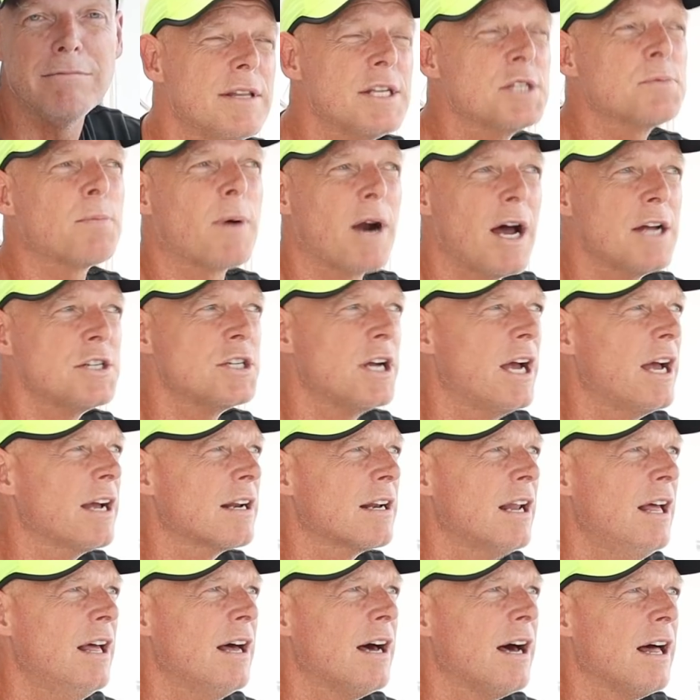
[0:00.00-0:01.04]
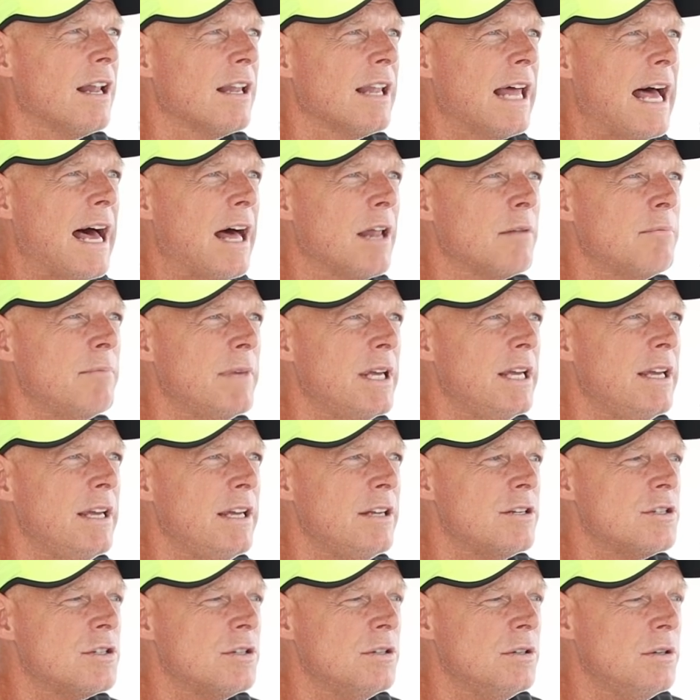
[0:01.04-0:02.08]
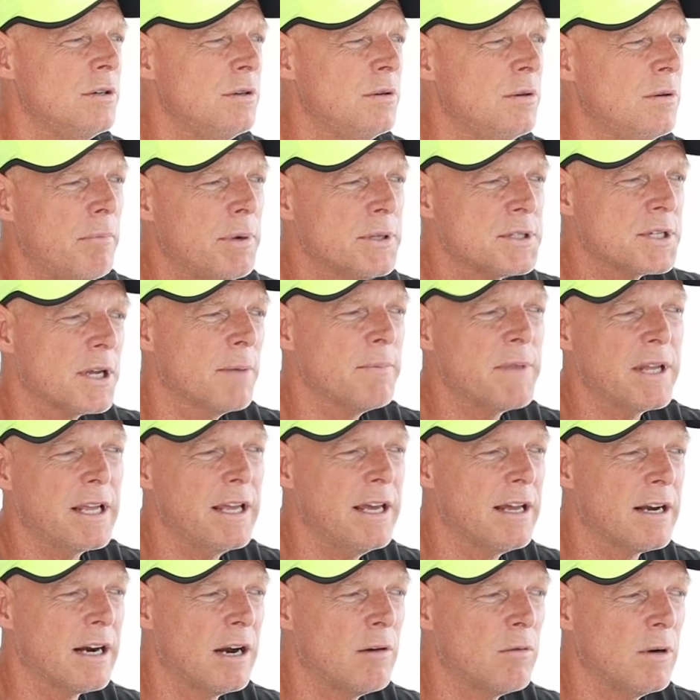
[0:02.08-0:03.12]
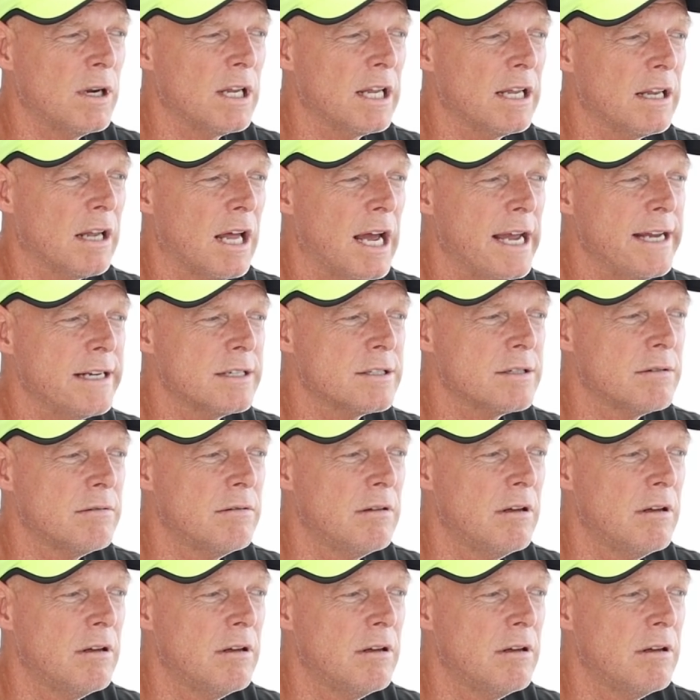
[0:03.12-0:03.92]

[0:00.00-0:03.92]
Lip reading: This project allowed me to put something in I really liked.